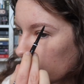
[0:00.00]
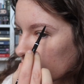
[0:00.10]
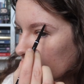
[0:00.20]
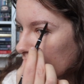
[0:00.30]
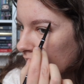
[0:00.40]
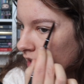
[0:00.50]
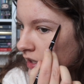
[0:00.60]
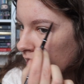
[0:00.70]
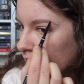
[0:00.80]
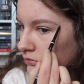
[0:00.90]
we don't have
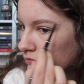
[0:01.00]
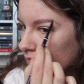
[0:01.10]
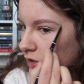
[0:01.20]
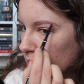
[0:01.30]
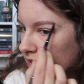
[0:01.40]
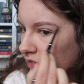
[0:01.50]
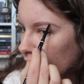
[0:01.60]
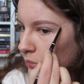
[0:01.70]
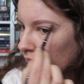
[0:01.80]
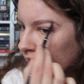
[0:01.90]
any
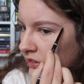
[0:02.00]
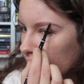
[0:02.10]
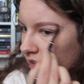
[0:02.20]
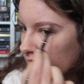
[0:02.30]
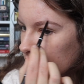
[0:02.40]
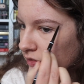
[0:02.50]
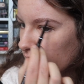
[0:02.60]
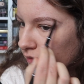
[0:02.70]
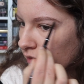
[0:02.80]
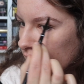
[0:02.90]
specific plans, I think, for
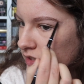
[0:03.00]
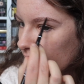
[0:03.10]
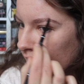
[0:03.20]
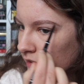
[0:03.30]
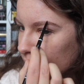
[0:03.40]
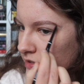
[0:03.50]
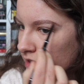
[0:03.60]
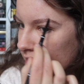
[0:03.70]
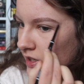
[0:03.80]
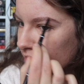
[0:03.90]
the first time
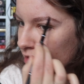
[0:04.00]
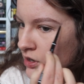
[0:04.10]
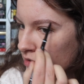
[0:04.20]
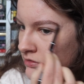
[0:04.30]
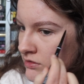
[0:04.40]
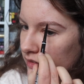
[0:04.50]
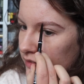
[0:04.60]
since I've gone.